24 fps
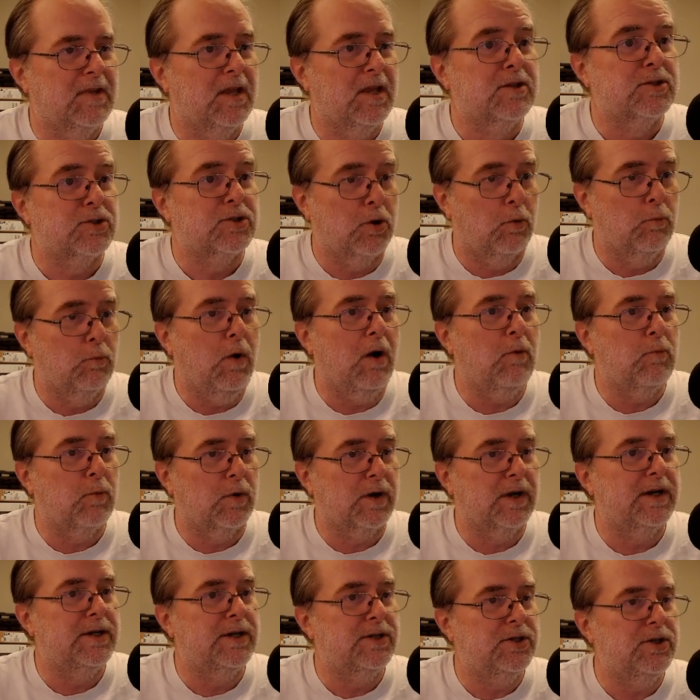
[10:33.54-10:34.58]
So what we're
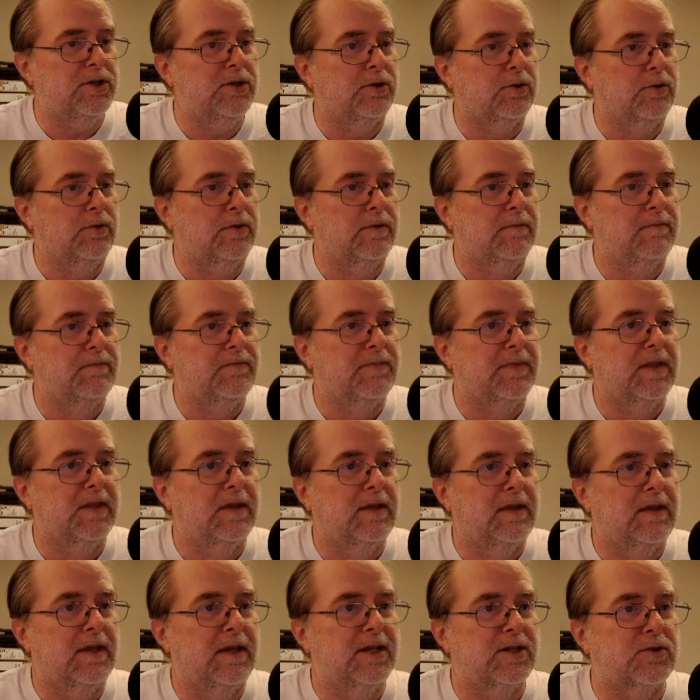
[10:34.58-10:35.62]
going to do
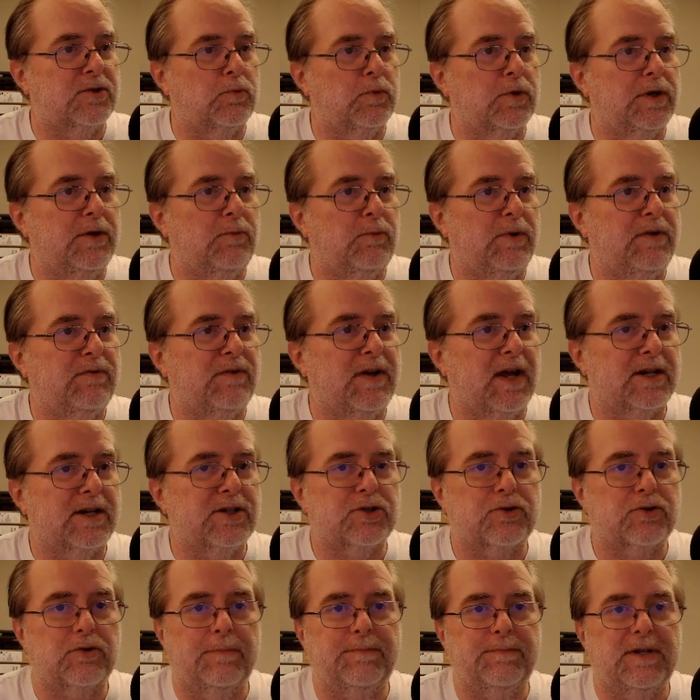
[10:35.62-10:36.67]
is we've got a
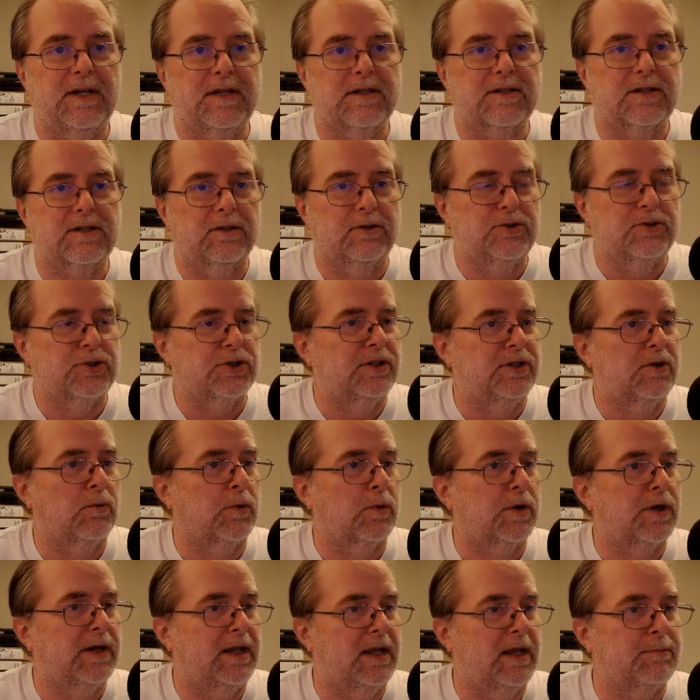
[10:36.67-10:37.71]
scripting solution that
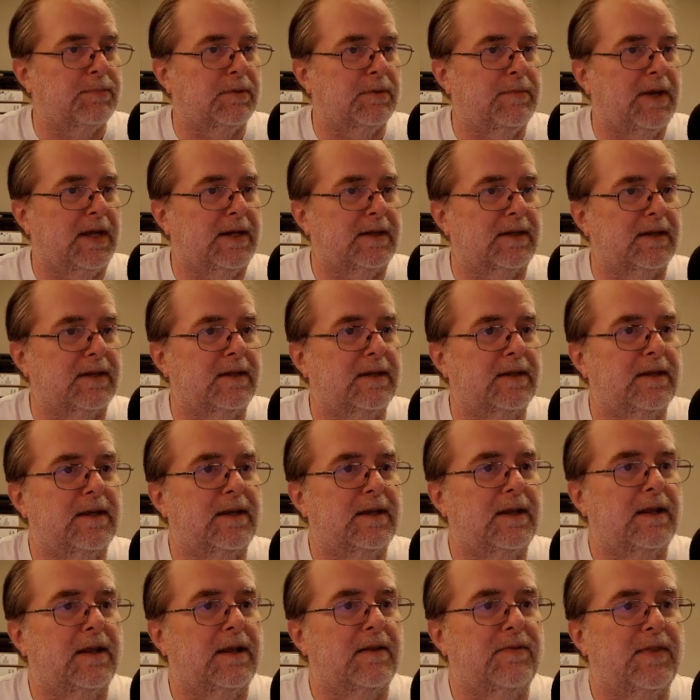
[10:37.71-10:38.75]
we're going to implement
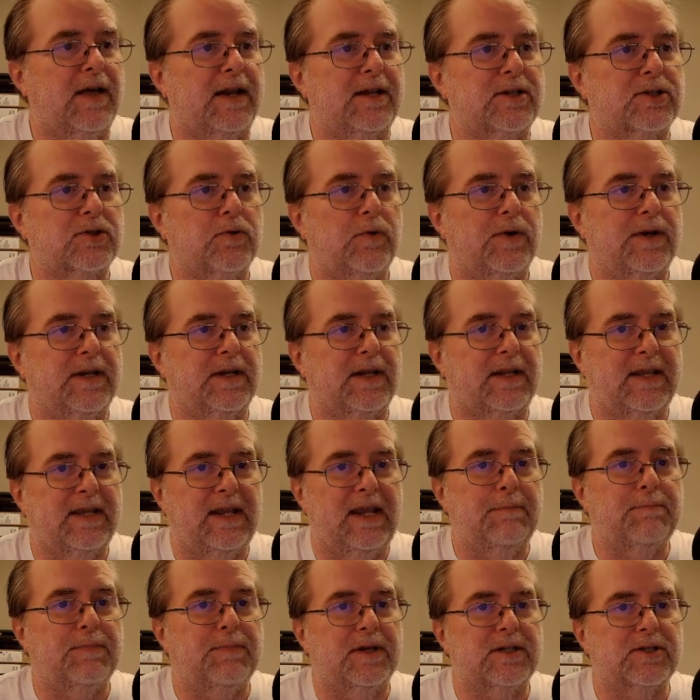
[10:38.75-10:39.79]
that is going to
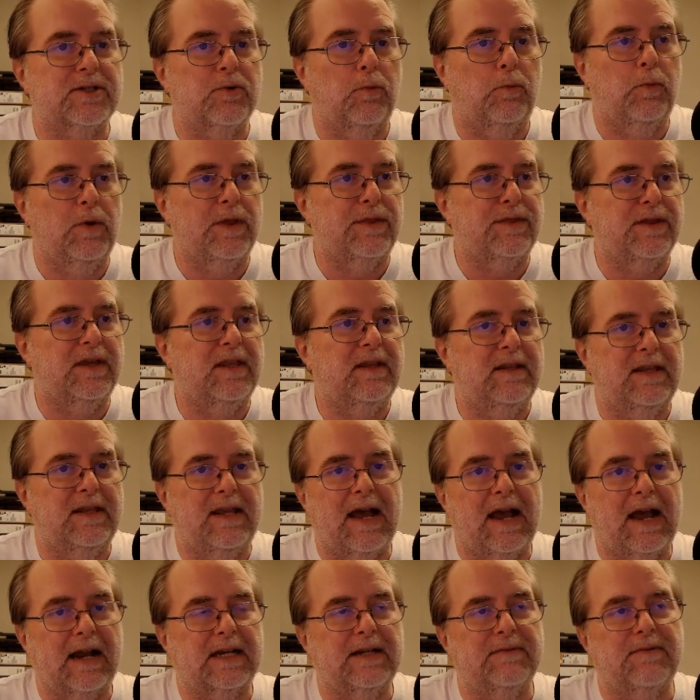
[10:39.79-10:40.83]
keep us within the
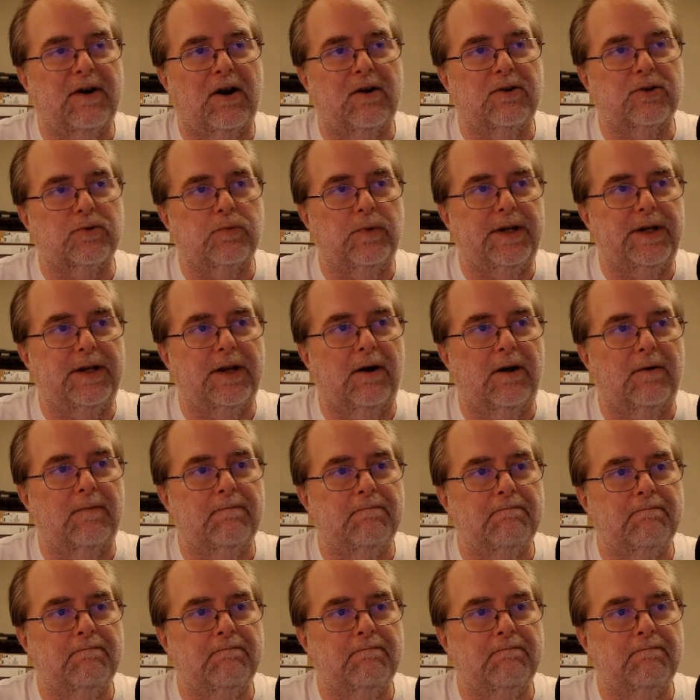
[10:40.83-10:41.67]
active hours window.